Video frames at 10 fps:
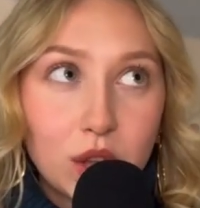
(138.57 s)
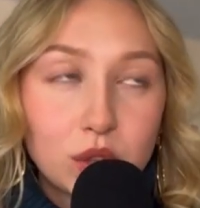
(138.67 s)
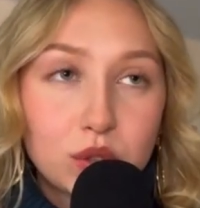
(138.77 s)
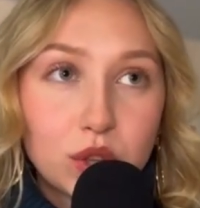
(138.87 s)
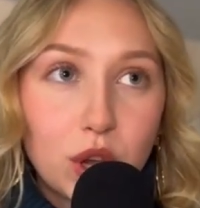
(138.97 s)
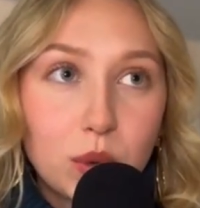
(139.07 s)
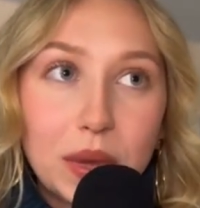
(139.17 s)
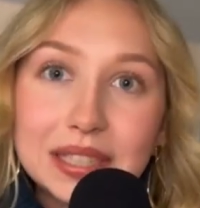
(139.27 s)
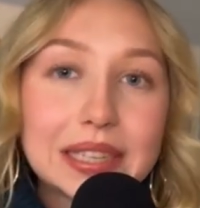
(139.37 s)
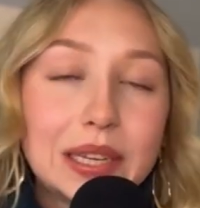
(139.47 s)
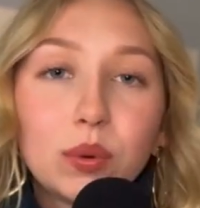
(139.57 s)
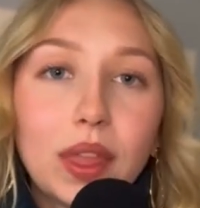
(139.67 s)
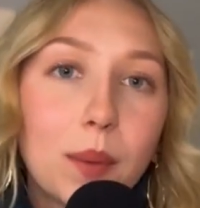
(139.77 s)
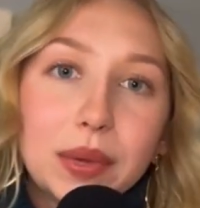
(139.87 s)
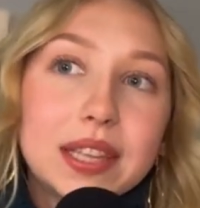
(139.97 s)
So basically, what
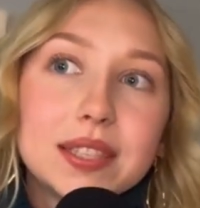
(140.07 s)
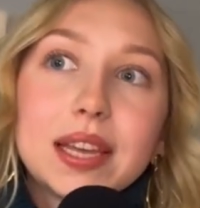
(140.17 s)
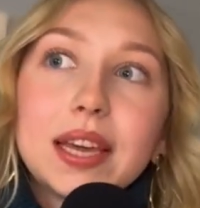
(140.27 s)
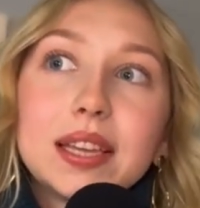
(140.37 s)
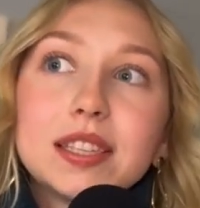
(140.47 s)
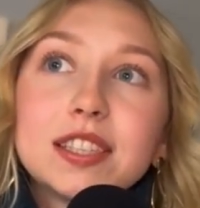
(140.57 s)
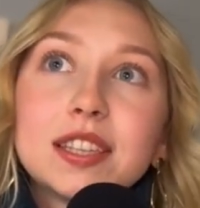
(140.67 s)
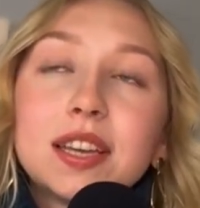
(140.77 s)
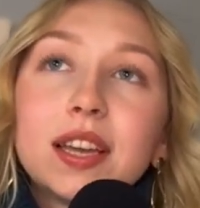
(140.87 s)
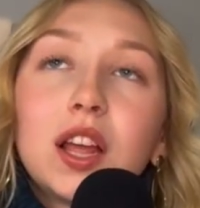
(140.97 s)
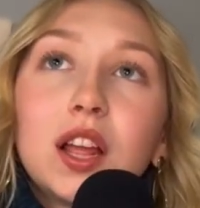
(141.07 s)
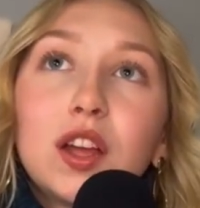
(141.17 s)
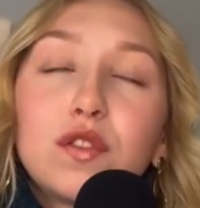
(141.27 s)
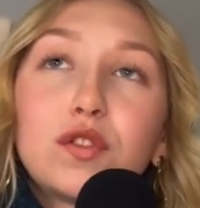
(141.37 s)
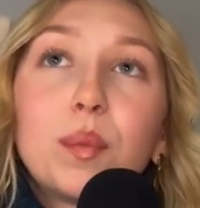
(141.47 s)
that means is
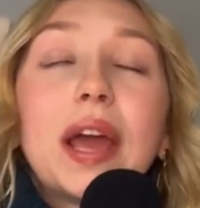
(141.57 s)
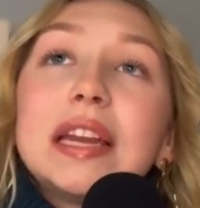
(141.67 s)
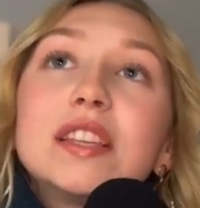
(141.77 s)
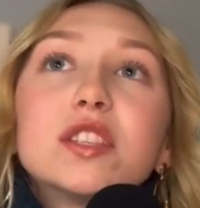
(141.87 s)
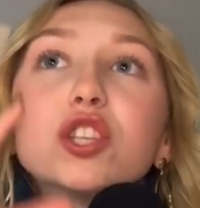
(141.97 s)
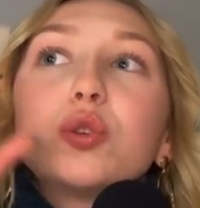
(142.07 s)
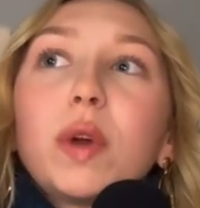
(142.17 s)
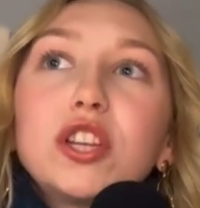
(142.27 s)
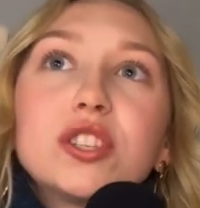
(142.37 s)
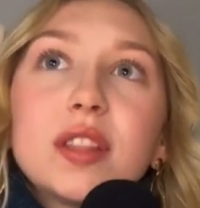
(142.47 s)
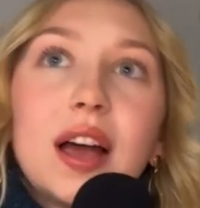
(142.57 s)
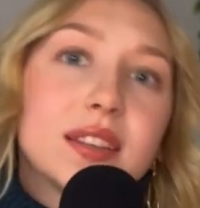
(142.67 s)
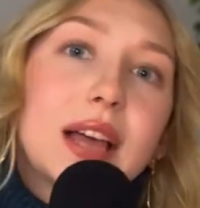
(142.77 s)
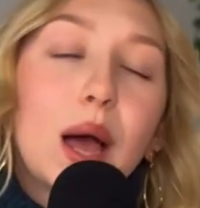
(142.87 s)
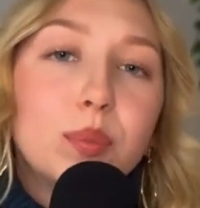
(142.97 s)
from any situation that
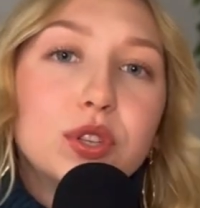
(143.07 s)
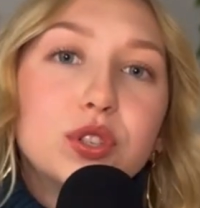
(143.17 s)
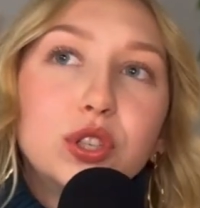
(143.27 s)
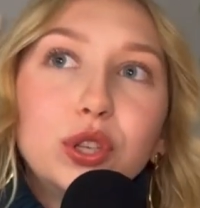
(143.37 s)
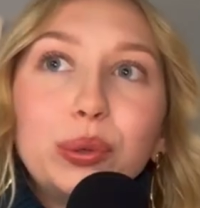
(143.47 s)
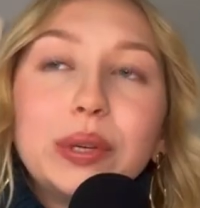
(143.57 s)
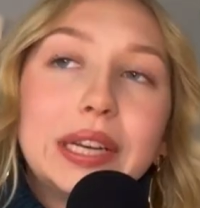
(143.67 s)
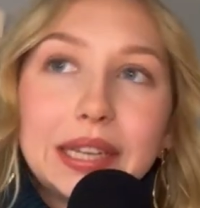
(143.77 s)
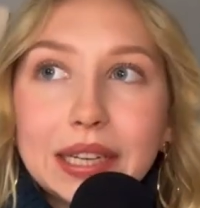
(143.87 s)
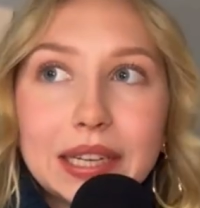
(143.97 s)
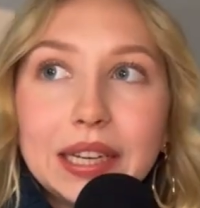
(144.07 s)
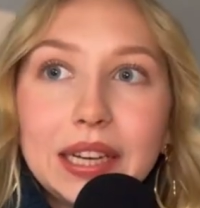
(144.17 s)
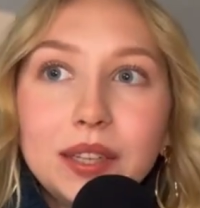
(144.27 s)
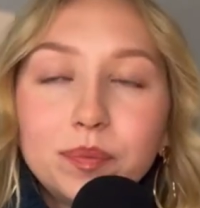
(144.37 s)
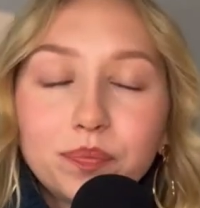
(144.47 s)
has happened to you
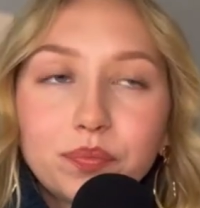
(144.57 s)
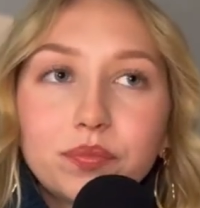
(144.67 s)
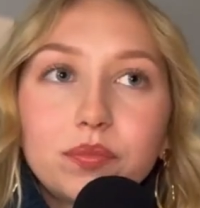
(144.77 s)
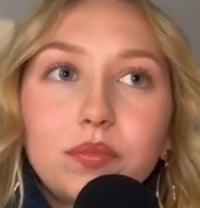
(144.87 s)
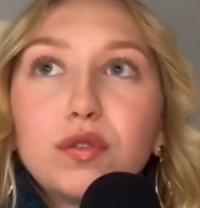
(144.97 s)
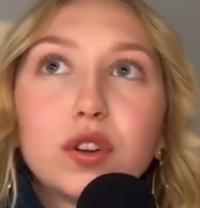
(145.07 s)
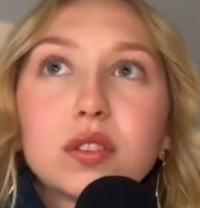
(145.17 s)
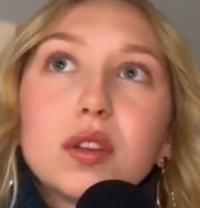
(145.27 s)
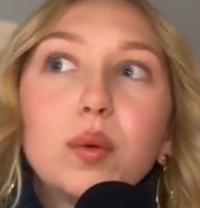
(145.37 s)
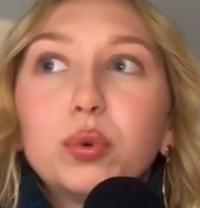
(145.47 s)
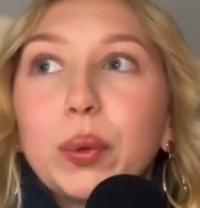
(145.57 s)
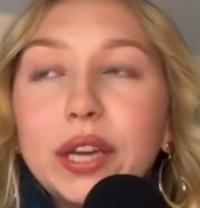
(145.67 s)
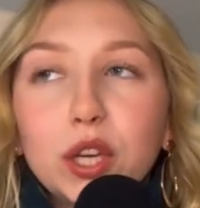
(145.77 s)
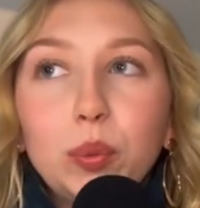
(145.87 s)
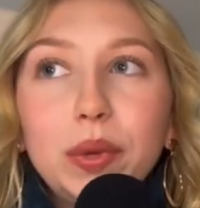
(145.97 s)
clinically. For example, it
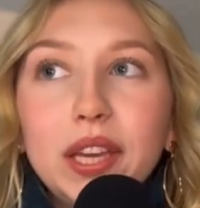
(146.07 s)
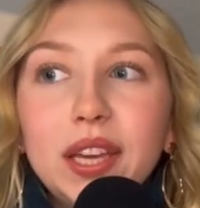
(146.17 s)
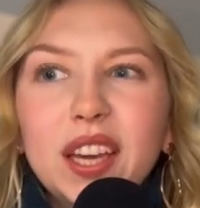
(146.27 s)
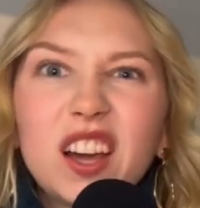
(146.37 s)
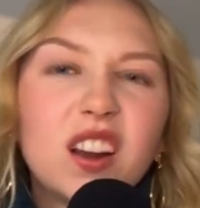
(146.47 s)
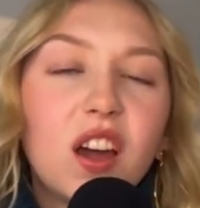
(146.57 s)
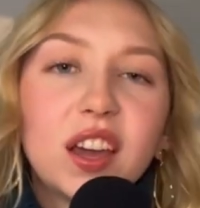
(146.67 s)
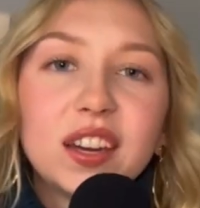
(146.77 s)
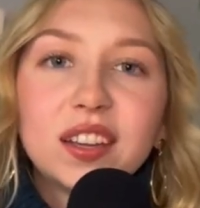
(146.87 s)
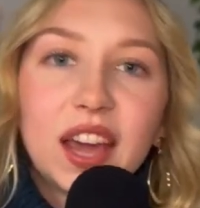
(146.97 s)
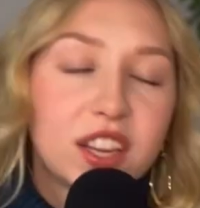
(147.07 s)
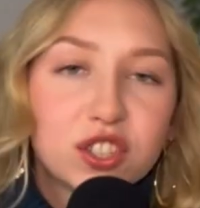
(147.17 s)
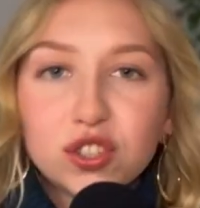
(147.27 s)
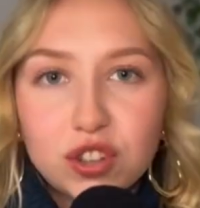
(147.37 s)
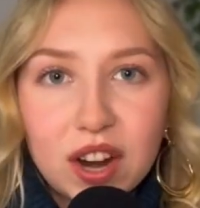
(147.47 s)
could be a client getting
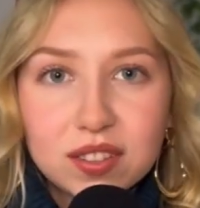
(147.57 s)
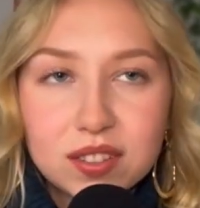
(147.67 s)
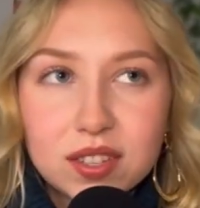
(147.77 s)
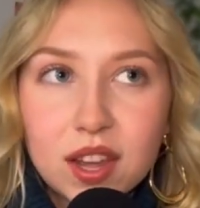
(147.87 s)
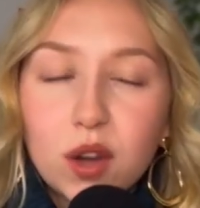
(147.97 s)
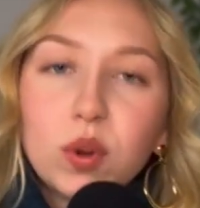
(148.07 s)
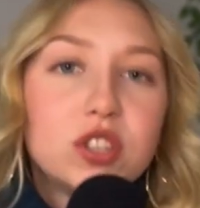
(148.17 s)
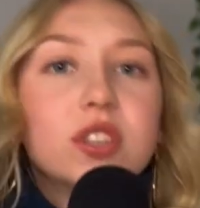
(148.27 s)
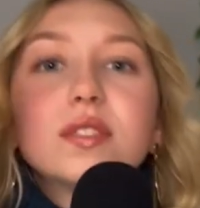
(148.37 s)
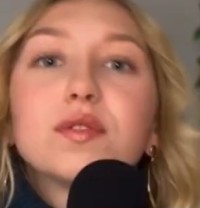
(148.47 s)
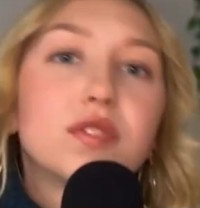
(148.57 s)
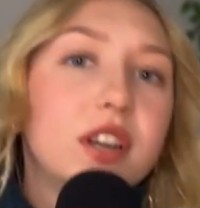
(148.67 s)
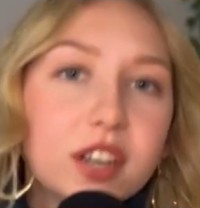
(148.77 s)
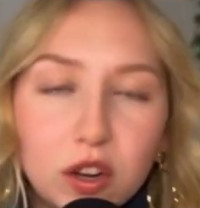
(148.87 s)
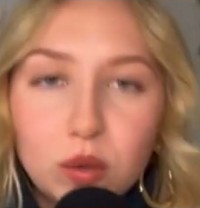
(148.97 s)
distressed, which is
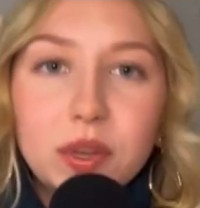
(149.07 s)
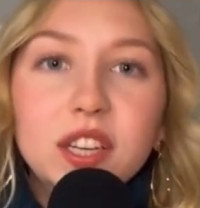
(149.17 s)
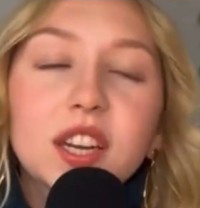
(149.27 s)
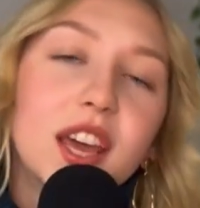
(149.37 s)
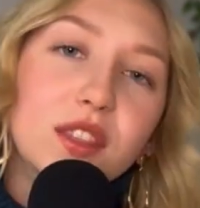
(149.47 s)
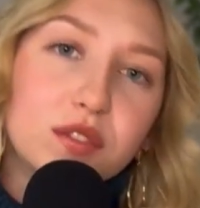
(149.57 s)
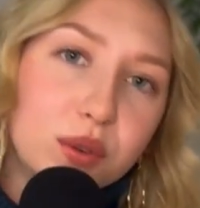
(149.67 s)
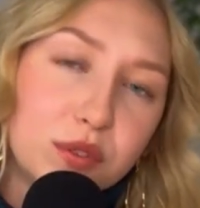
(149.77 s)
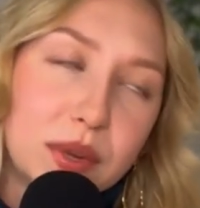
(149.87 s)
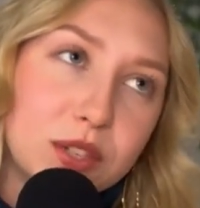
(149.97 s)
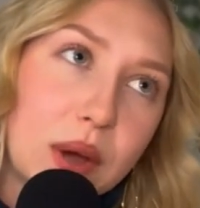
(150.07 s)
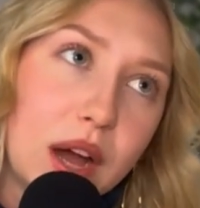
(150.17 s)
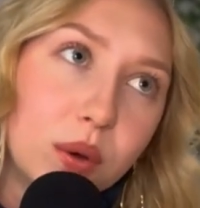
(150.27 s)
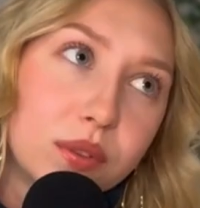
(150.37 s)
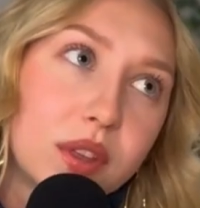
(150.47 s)
very common in the field of mental
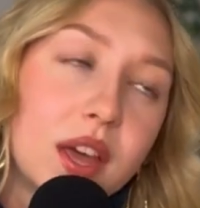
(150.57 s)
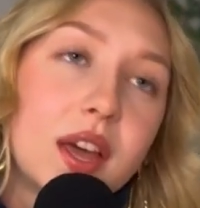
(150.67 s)
health.